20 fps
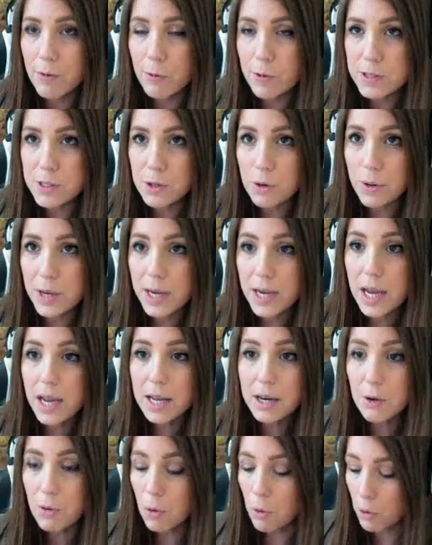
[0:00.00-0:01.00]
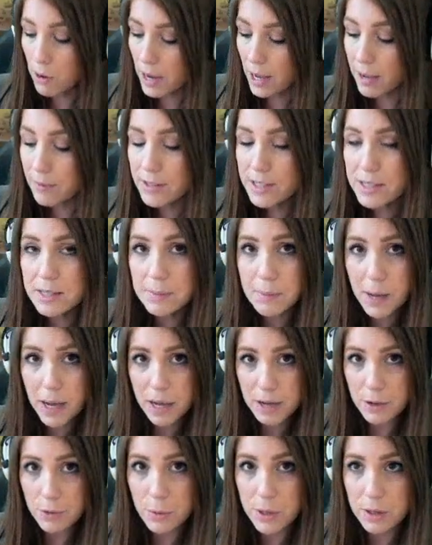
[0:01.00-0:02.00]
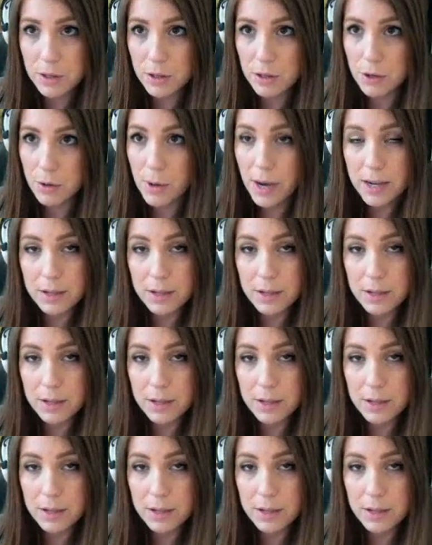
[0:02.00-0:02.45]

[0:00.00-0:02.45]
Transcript: of what's going on, or have a spotter with you.